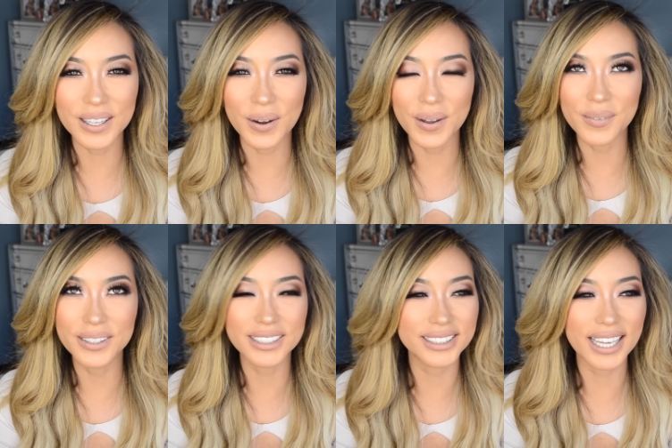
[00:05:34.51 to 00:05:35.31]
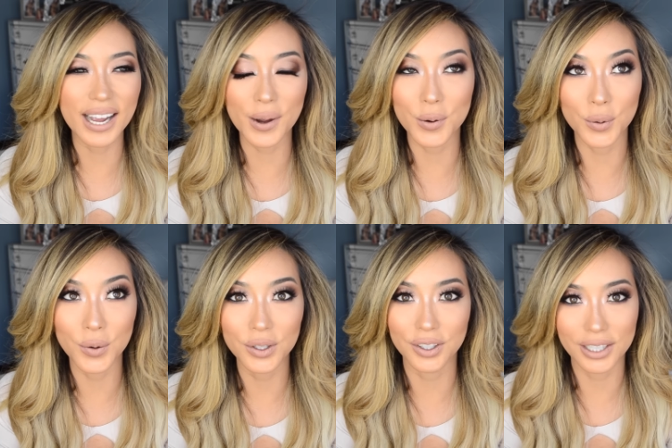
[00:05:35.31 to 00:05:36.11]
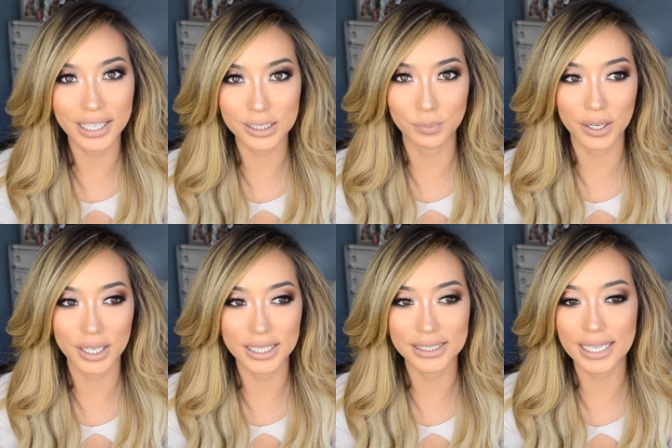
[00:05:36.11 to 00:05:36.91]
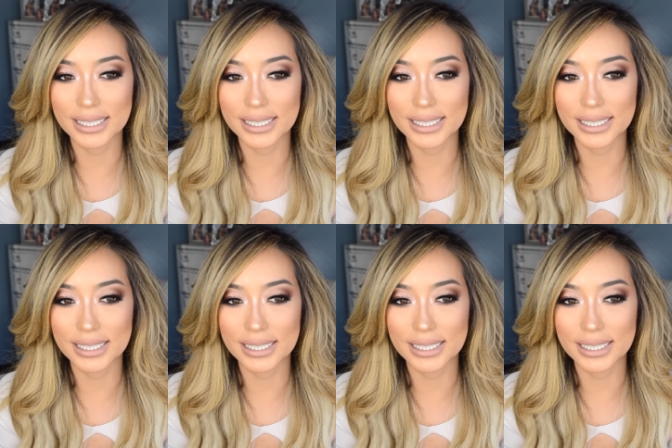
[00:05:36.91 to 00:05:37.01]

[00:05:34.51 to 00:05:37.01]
So it was just like a cool learning experience